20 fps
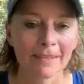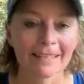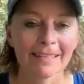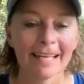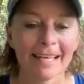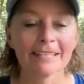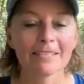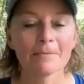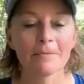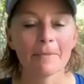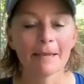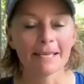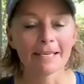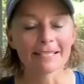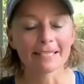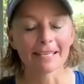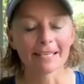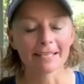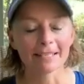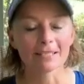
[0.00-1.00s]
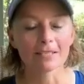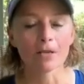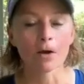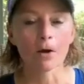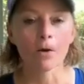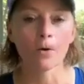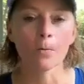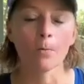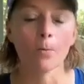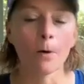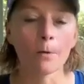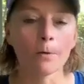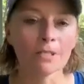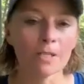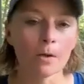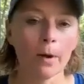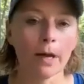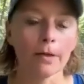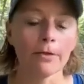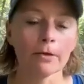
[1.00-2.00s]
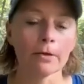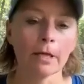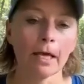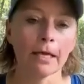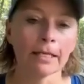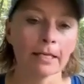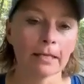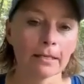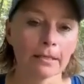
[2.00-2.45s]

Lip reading: That's amazing. So what was the weather like?